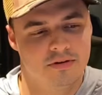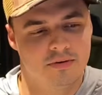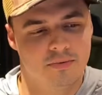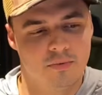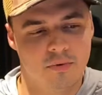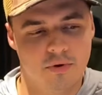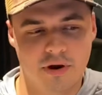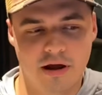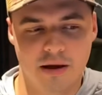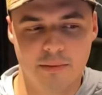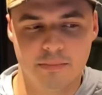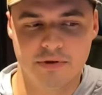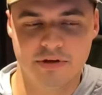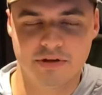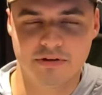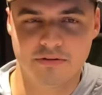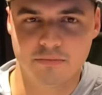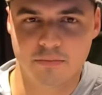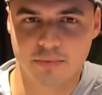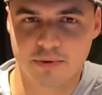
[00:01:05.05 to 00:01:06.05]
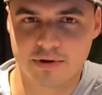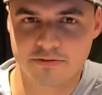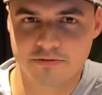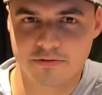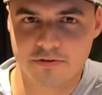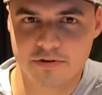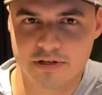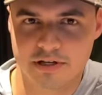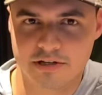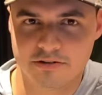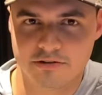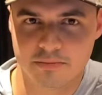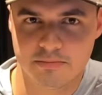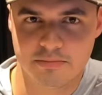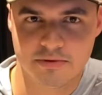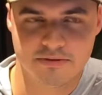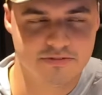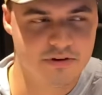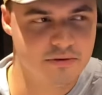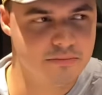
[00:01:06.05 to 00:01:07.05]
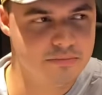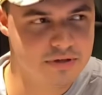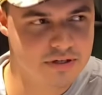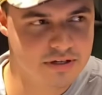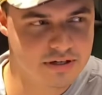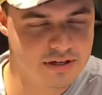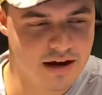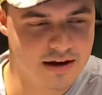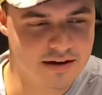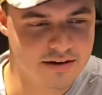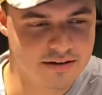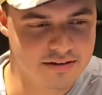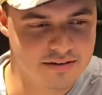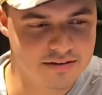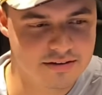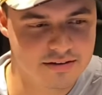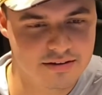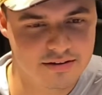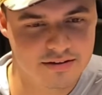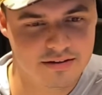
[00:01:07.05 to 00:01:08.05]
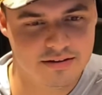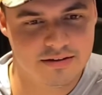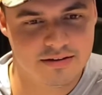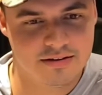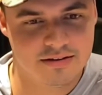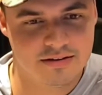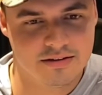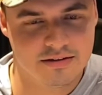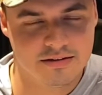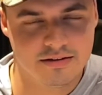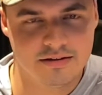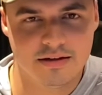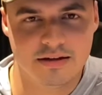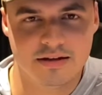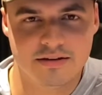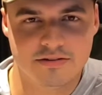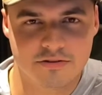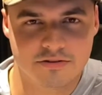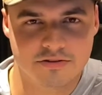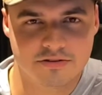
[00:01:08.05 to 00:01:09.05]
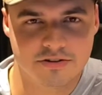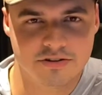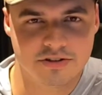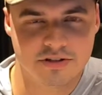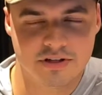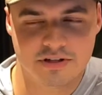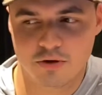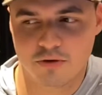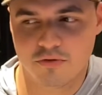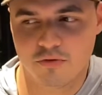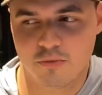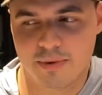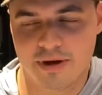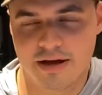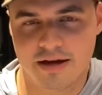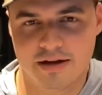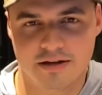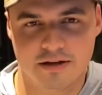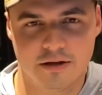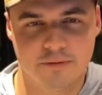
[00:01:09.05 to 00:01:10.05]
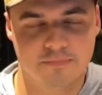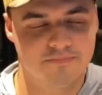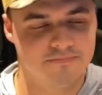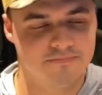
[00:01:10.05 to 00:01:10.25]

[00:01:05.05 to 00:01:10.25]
What do I bring for a day trip if I'm being guided? Is there such thing as overpacking?